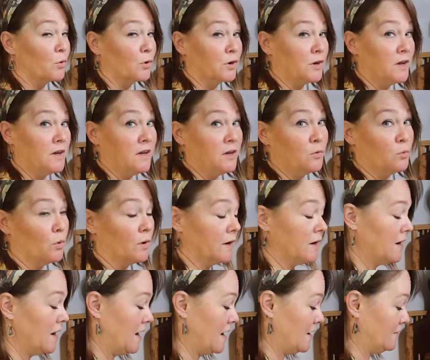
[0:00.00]
We're going to need one
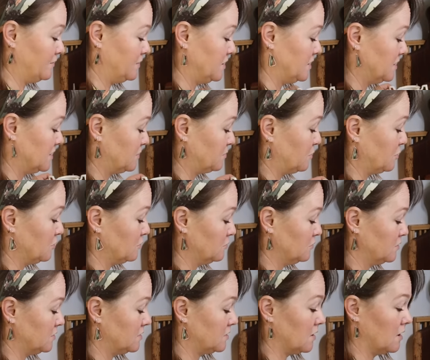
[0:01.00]
and a half
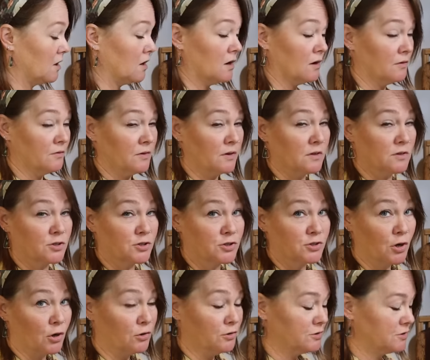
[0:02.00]
teaspoons of
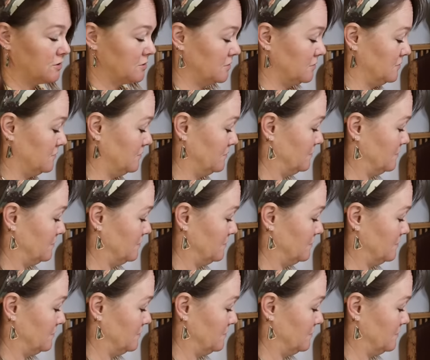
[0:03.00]
salt.